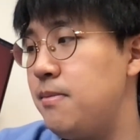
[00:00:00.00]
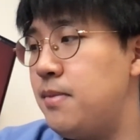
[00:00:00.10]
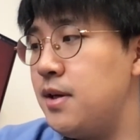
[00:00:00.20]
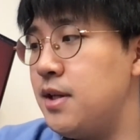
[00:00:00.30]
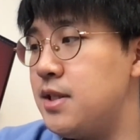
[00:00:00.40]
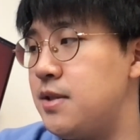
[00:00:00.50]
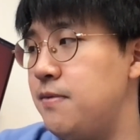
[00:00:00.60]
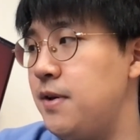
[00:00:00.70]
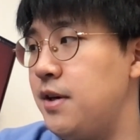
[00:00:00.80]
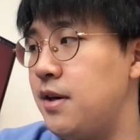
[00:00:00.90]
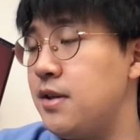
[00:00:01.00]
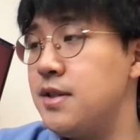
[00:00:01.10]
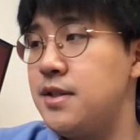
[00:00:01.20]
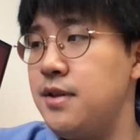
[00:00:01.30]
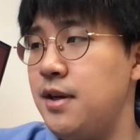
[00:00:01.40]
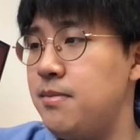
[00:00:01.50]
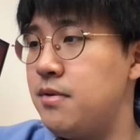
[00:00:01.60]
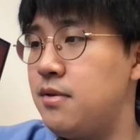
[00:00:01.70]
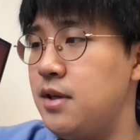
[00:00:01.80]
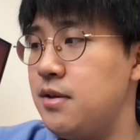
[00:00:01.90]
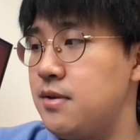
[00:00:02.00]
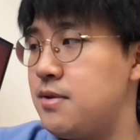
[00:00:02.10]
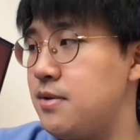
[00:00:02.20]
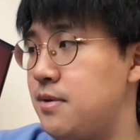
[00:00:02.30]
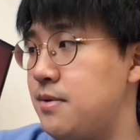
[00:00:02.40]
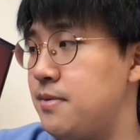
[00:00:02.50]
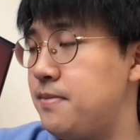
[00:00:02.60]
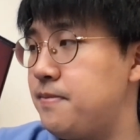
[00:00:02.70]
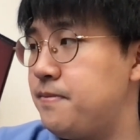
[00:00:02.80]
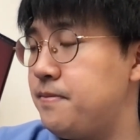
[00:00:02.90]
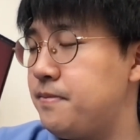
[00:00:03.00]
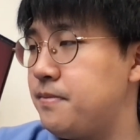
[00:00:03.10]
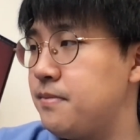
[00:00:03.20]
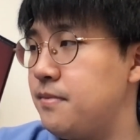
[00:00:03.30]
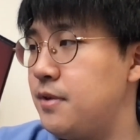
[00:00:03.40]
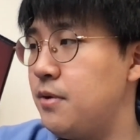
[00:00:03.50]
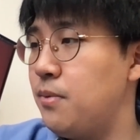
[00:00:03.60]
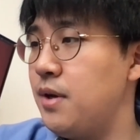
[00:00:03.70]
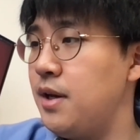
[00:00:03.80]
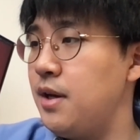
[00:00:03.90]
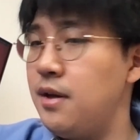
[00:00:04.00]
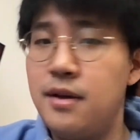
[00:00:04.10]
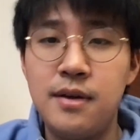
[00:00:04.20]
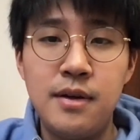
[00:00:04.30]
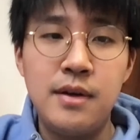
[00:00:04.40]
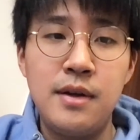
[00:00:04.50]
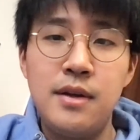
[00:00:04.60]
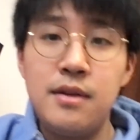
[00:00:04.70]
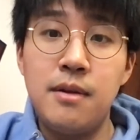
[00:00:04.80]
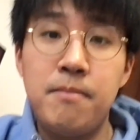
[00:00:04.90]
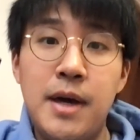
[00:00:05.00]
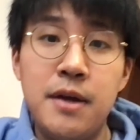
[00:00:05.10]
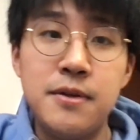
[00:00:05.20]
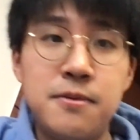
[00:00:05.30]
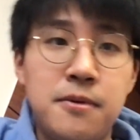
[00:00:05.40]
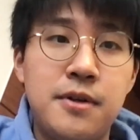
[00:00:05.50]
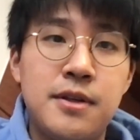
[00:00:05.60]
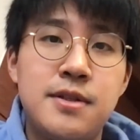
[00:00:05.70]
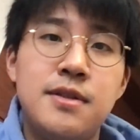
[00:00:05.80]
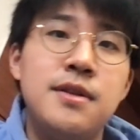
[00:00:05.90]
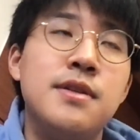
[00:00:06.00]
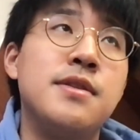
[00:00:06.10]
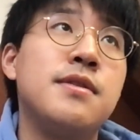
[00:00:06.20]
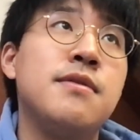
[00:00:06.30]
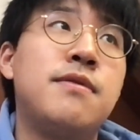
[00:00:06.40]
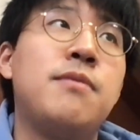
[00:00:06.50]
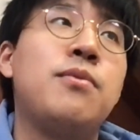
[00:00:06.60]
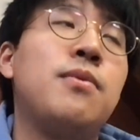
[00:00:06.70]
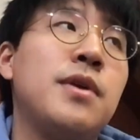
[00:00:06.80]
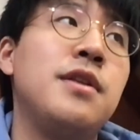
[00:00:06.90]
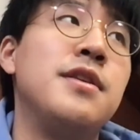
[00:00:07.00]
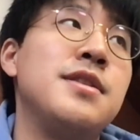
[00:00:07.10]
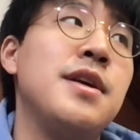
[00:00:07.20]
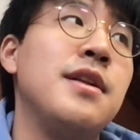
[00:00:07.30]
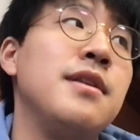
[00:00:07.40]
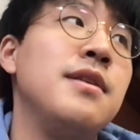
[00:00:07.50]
but it's very unstable, and also the way the BIOS works is, from what I understand,